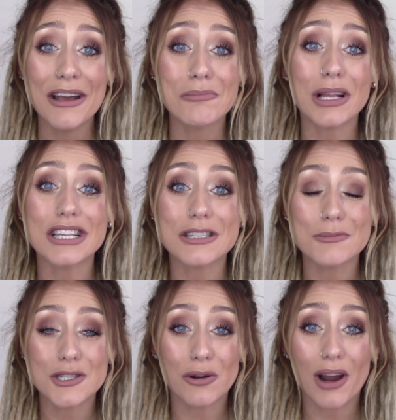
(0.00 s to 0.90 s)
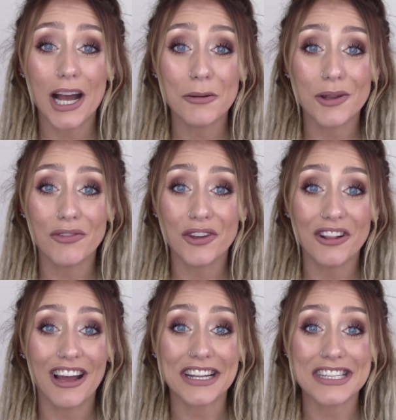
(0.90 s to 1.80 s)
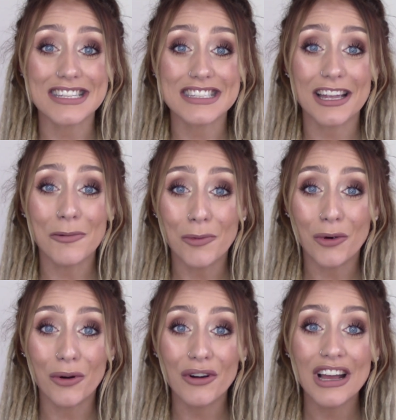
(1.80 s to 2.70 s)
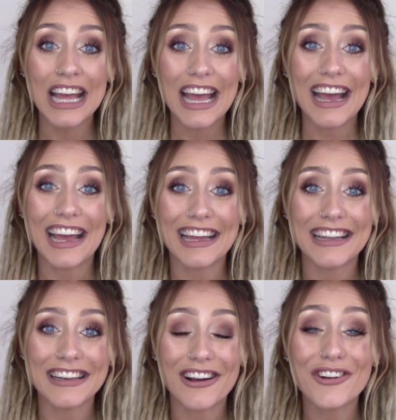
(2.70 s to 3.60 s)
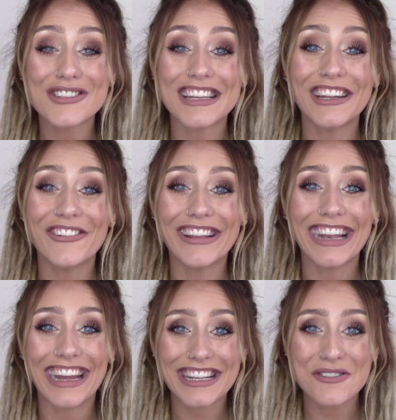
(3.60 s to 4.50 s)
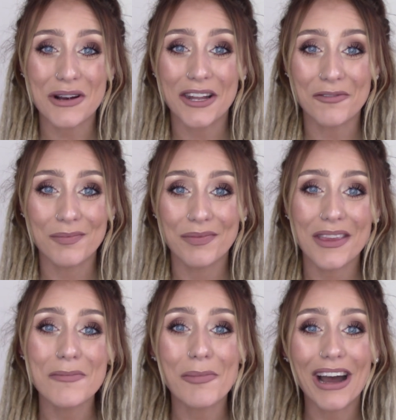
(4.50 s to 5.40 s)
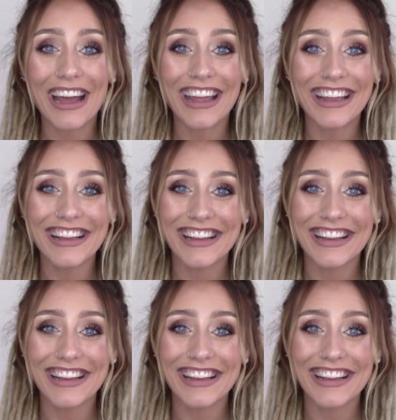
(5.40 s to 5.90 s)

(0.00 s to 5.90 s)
Please subscribe if you'd like to see more, and I'll see you on the next one. Bye.